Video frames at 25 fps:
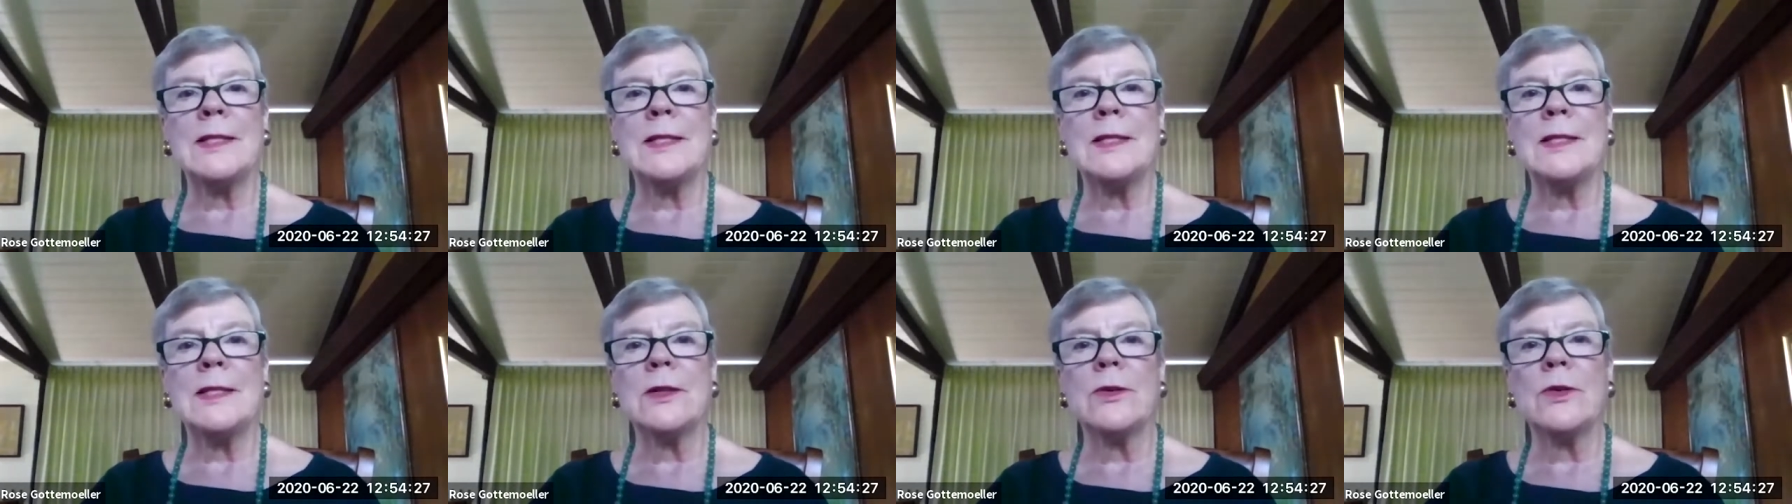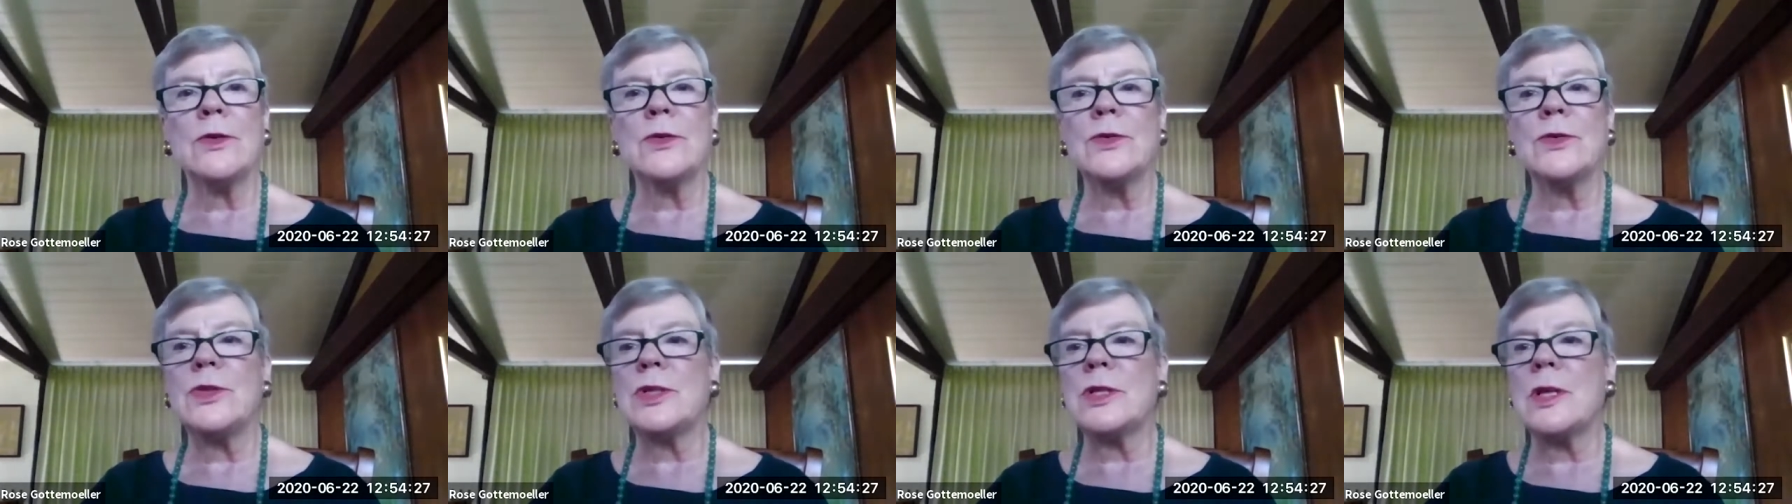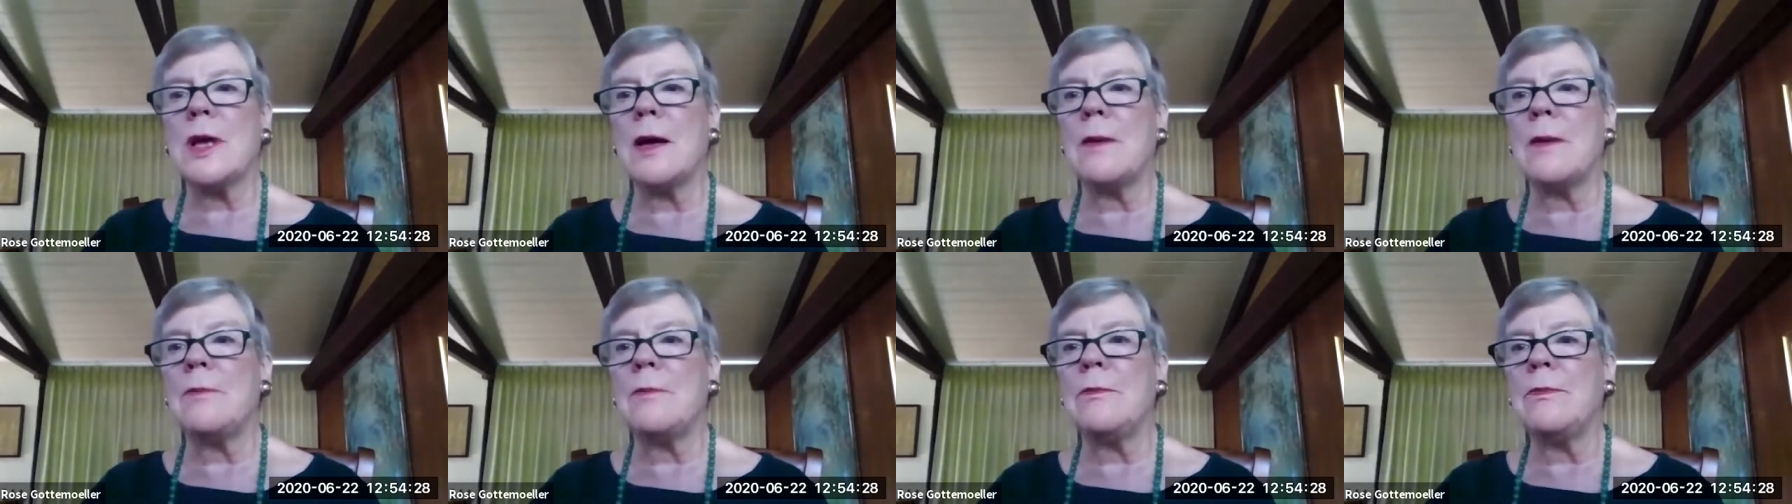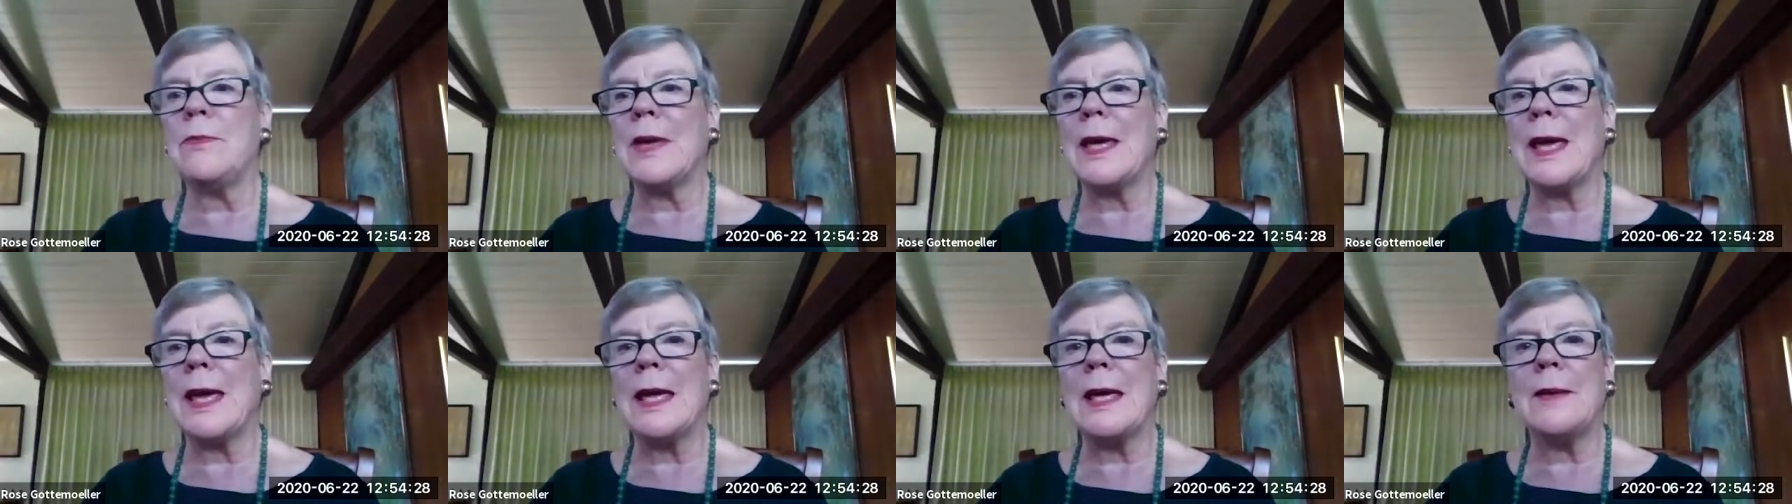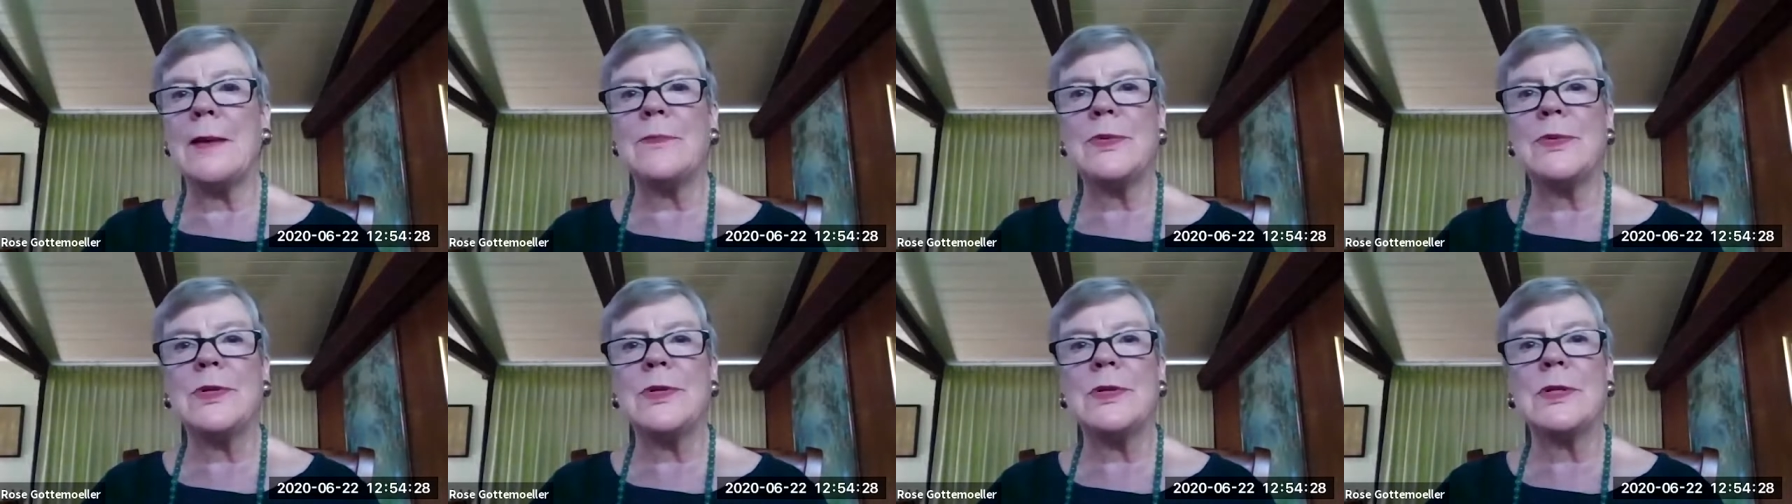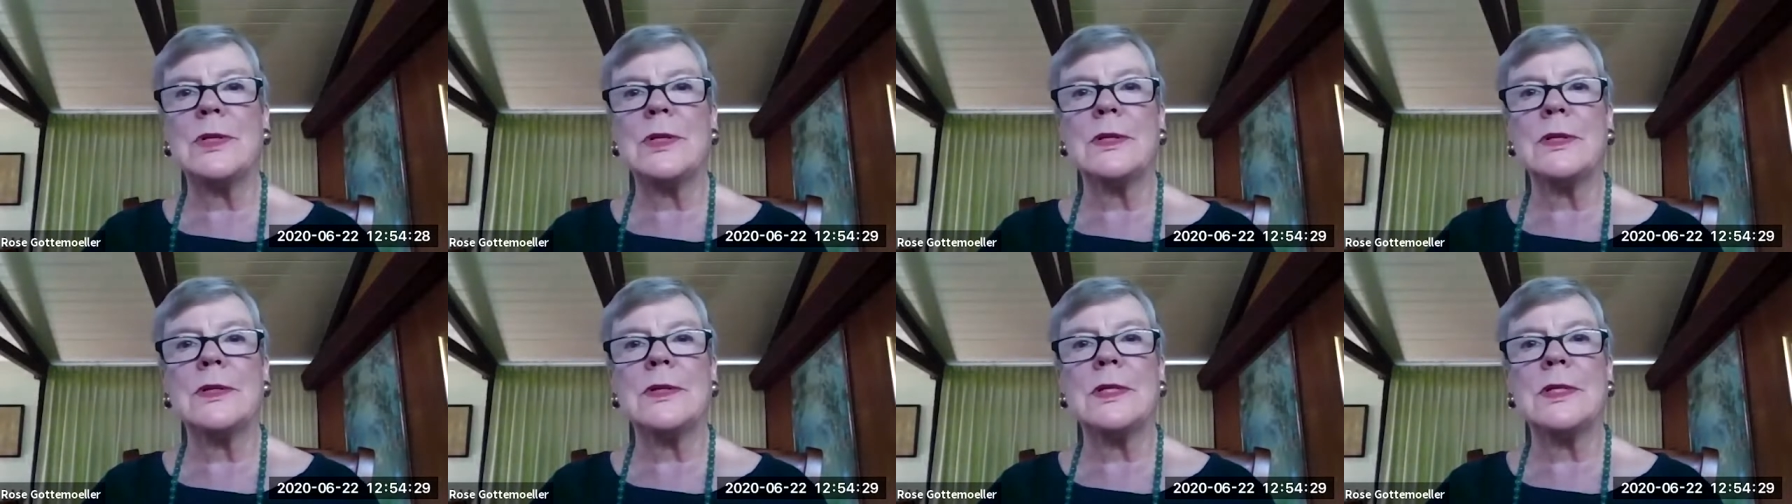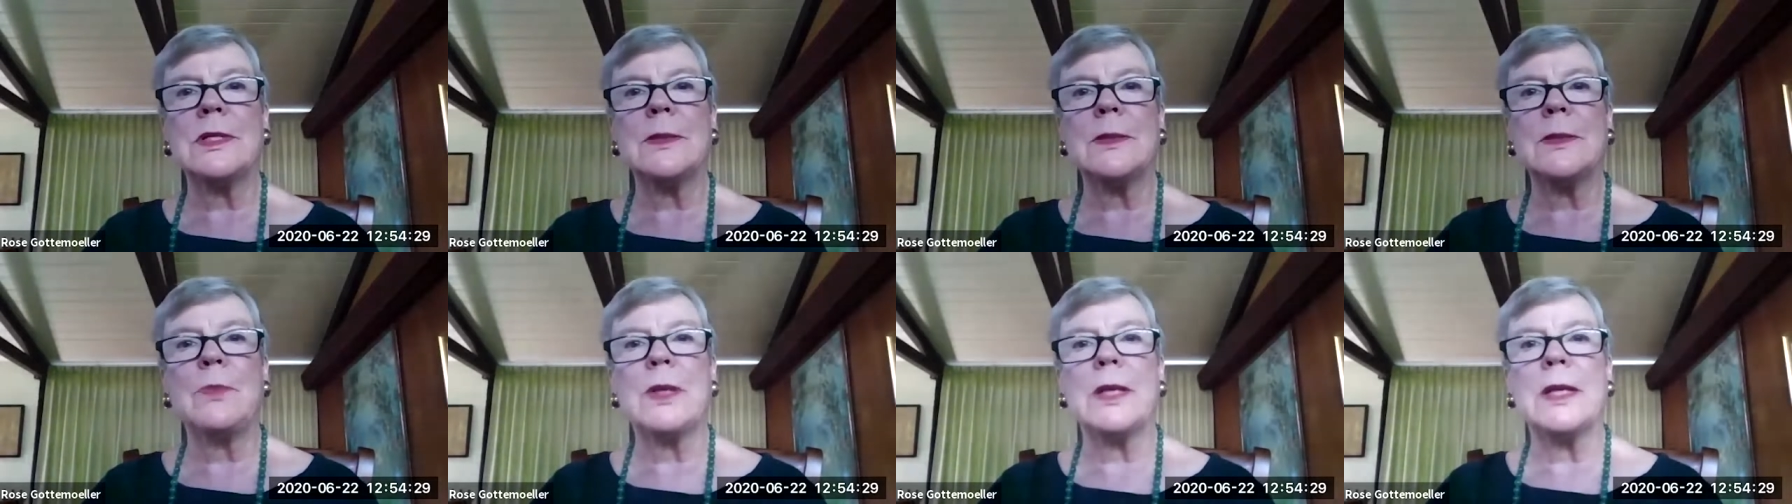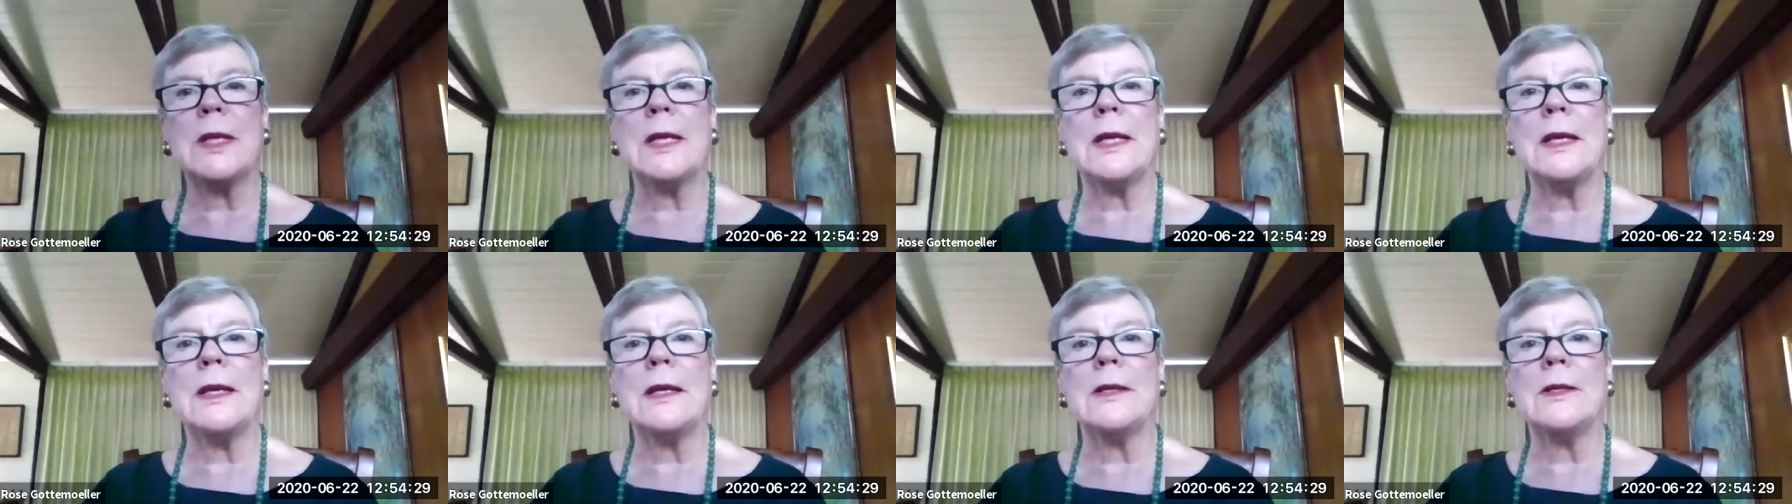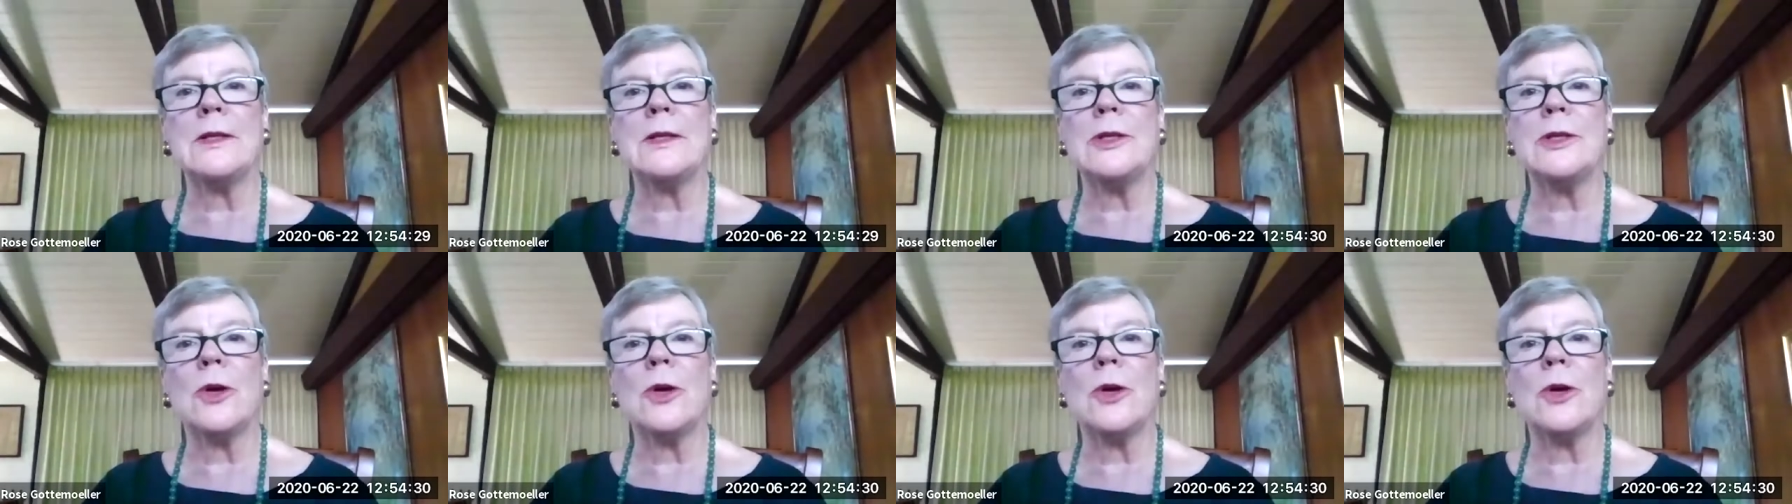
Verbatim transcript: Zero sum games simply